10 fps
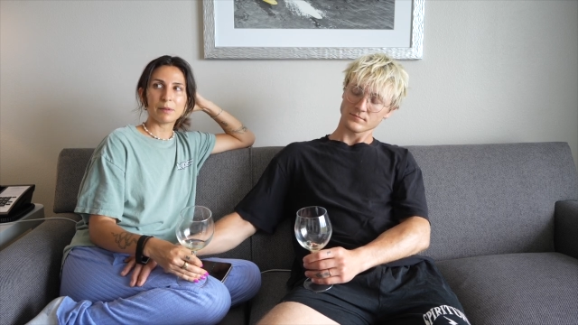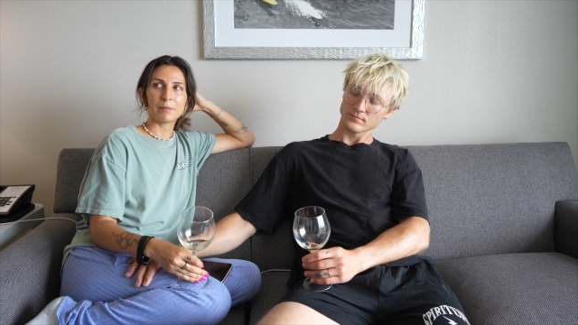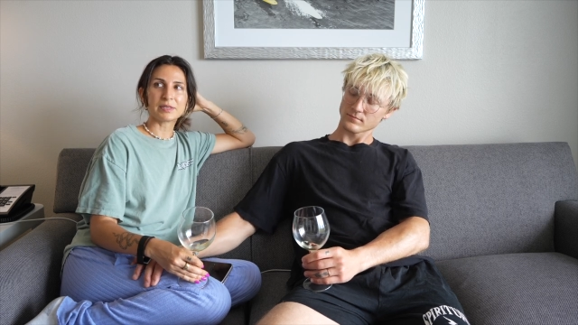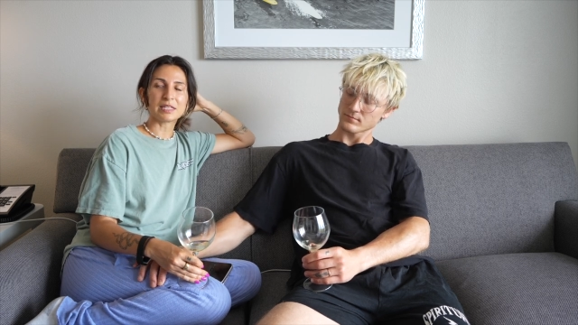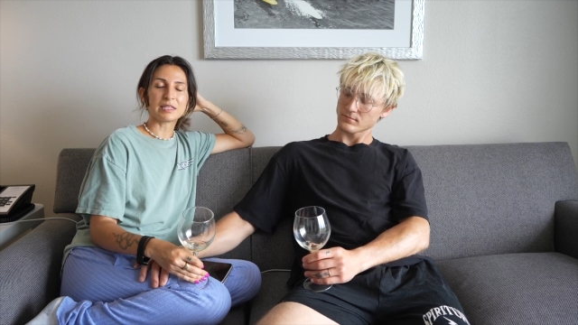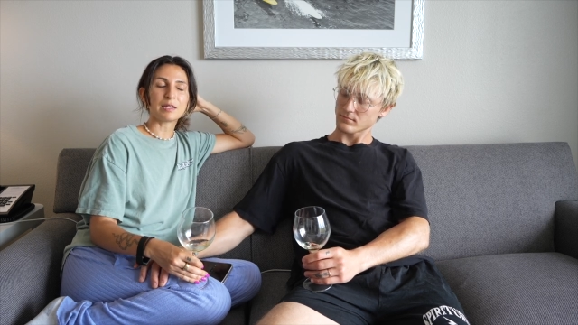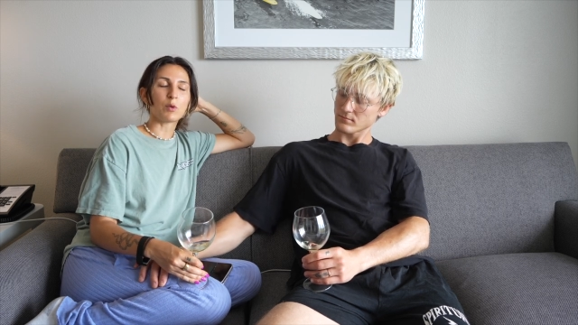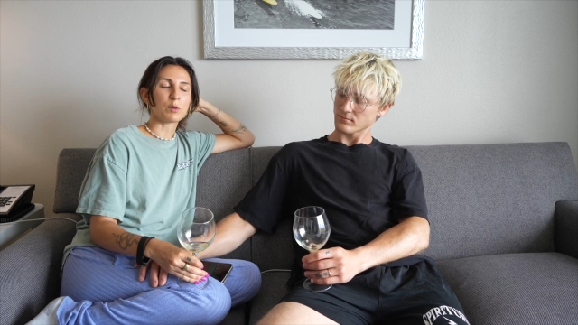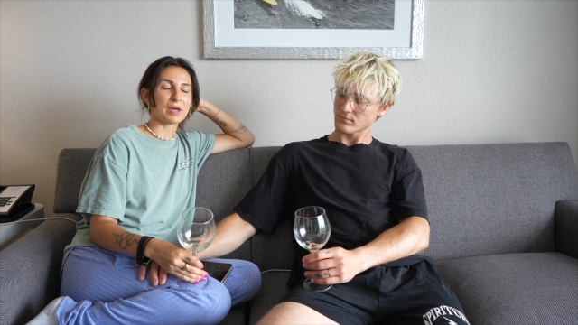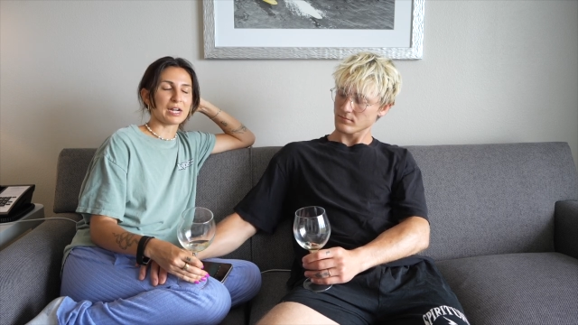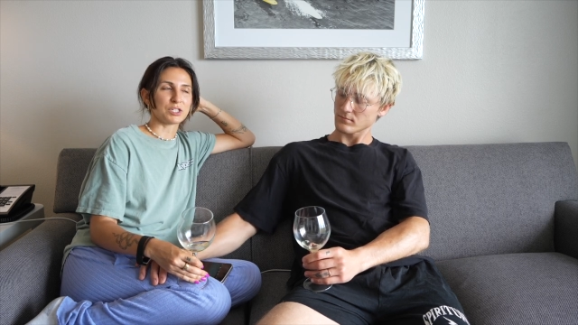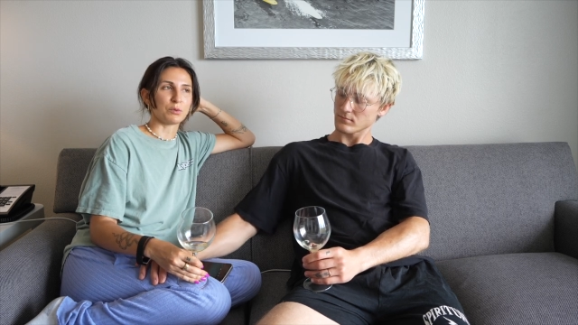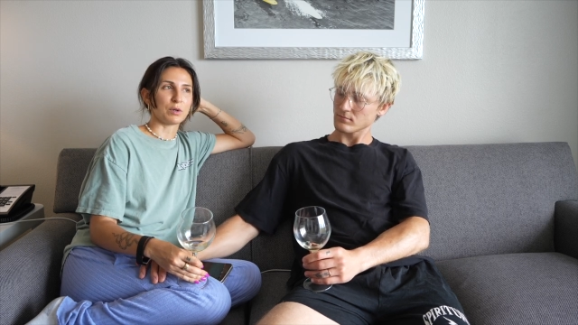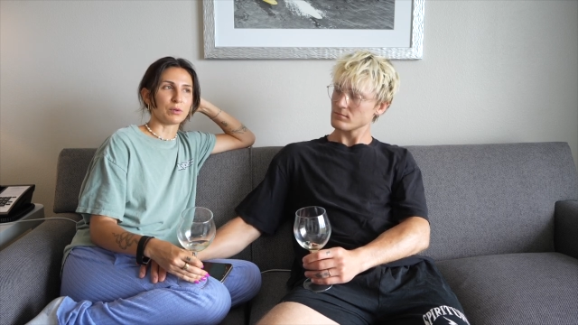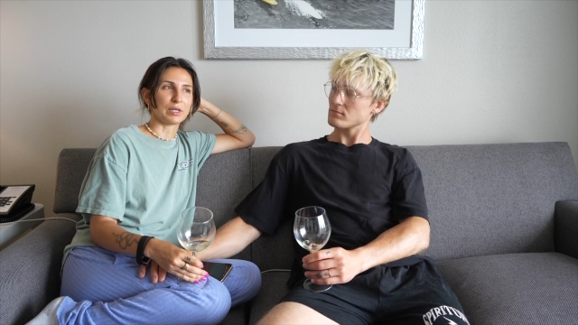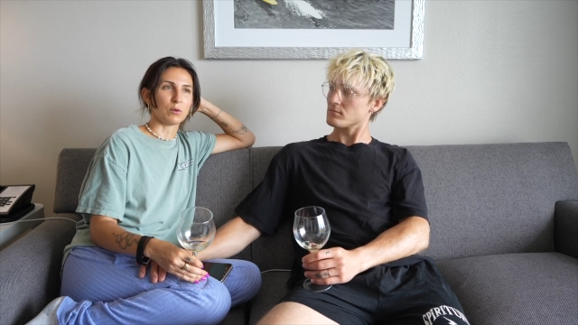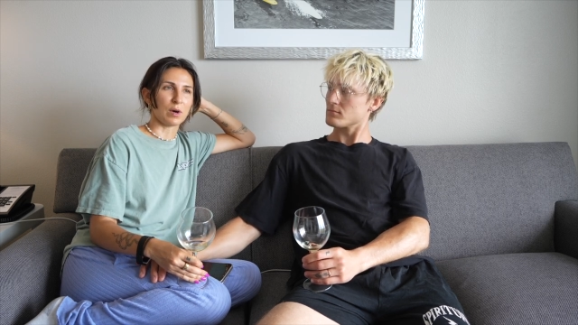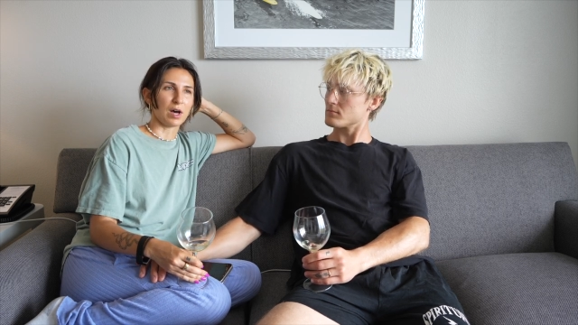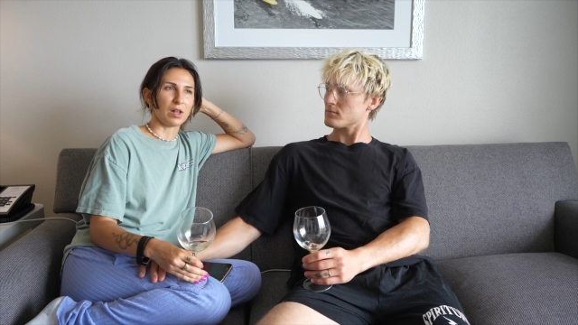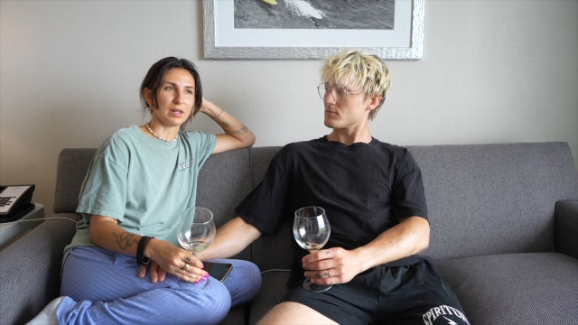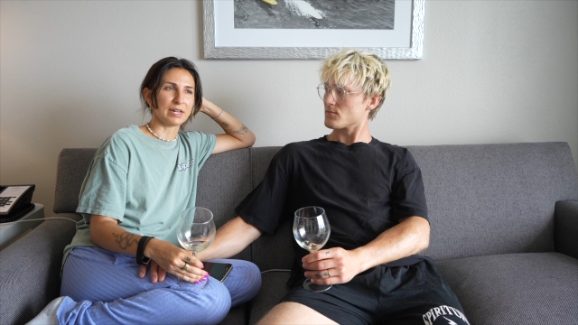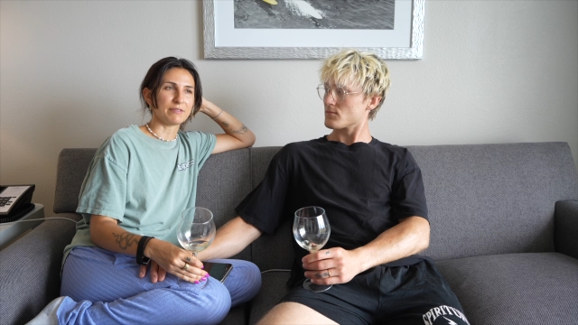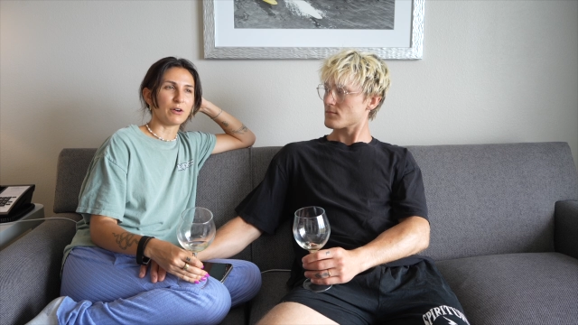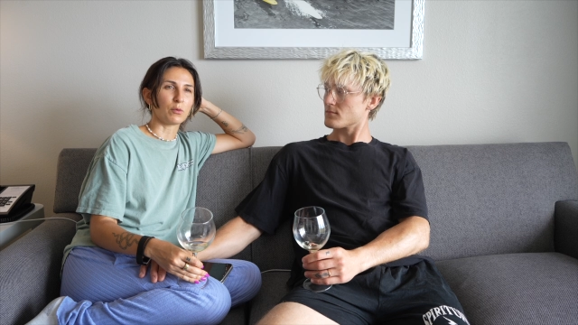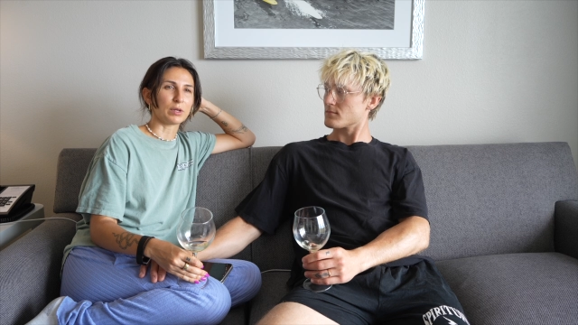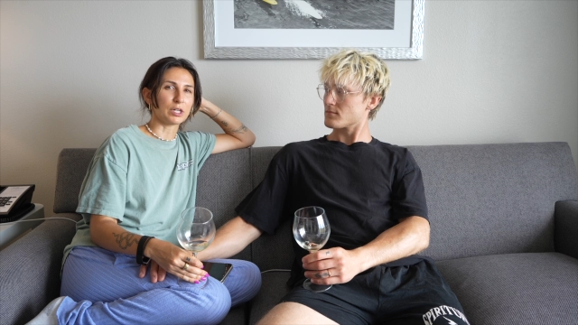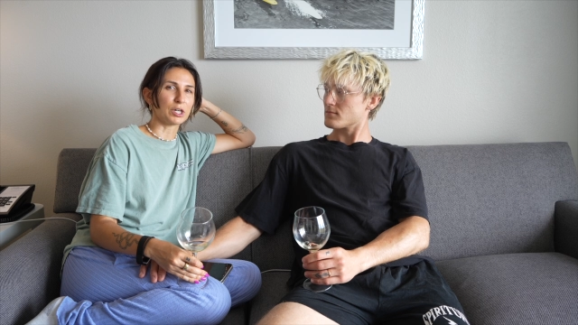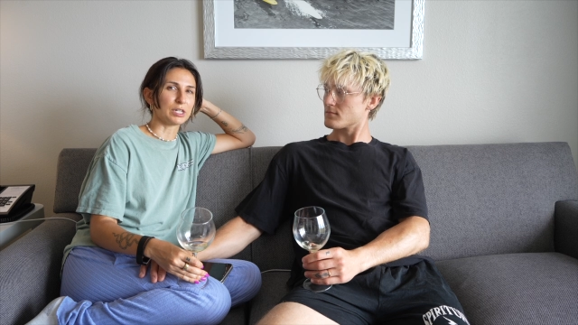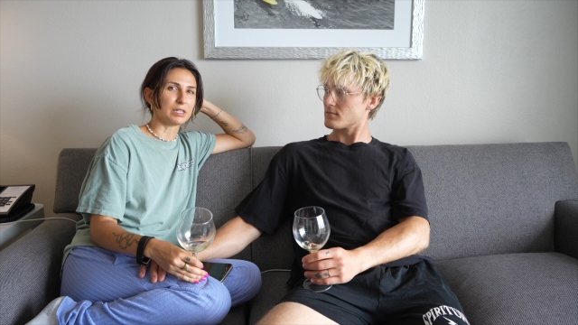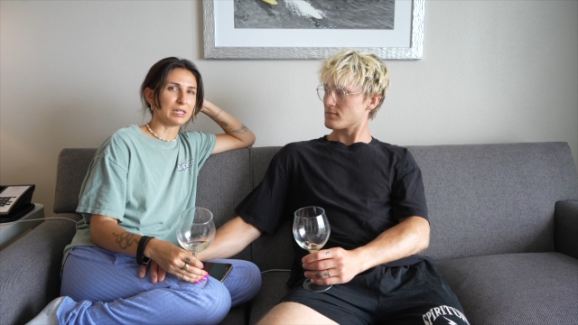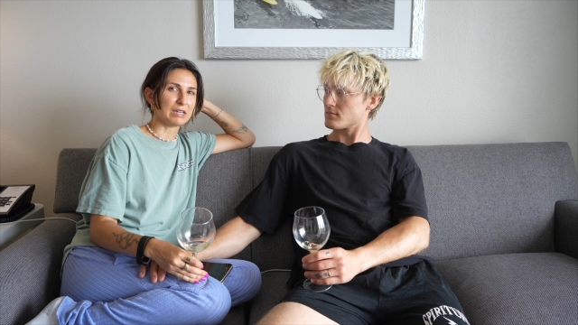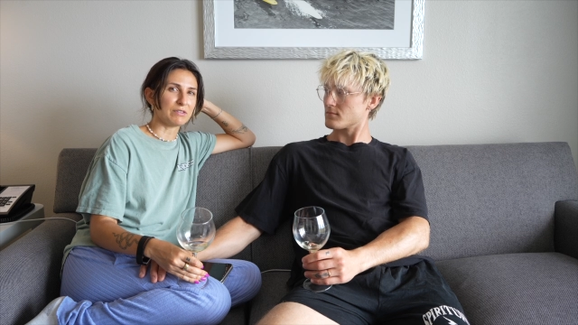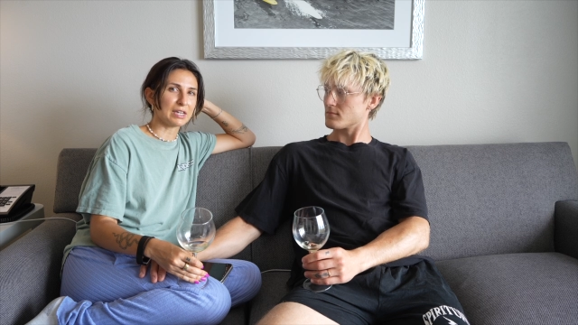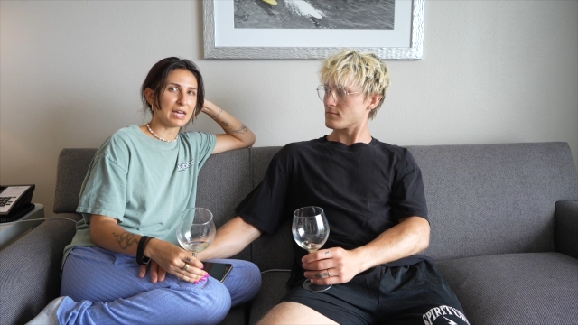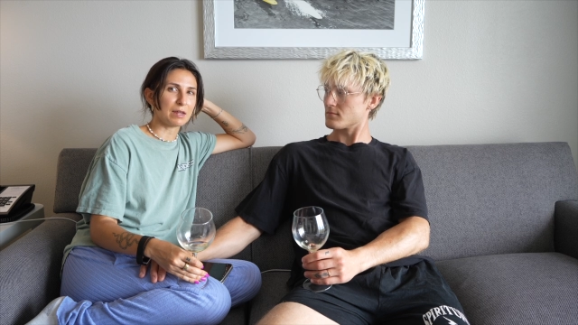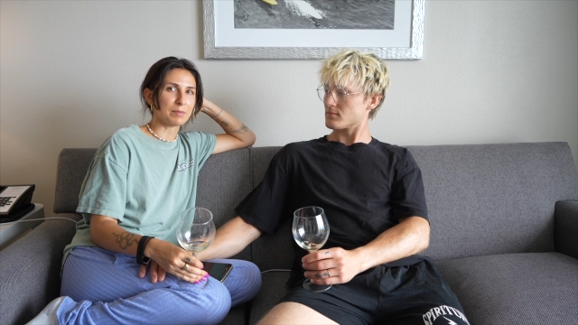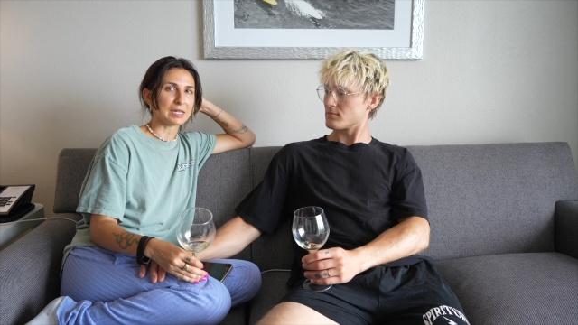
Speaker 1: But then the appointment actually went really well and I felt really good leaving it,